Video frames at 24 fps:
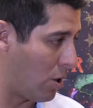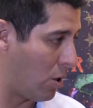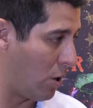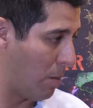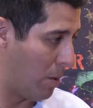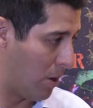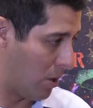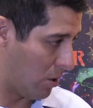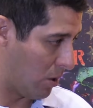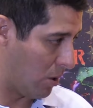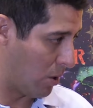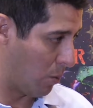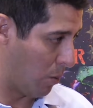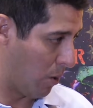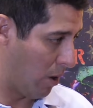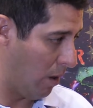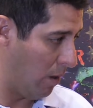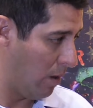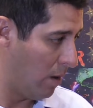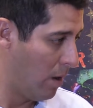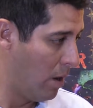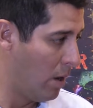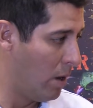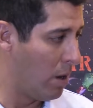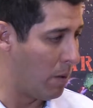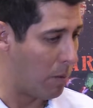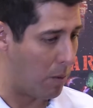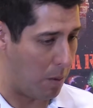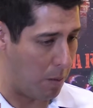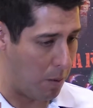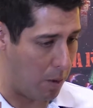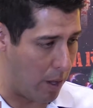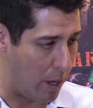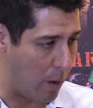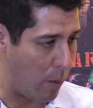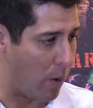to do business with,
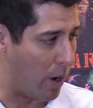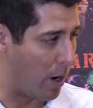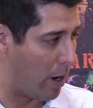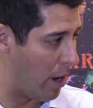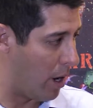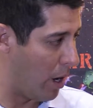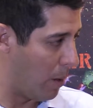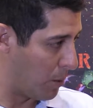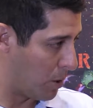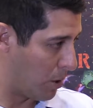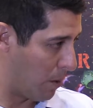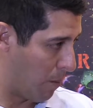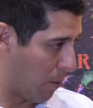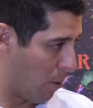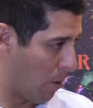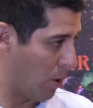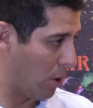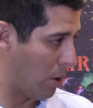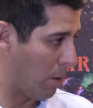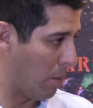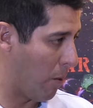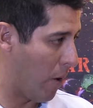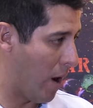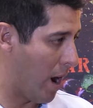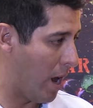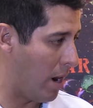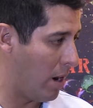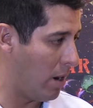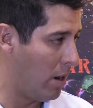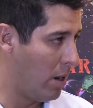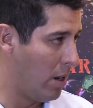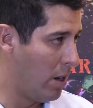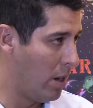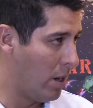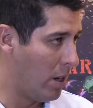people that want to help support the brand brand,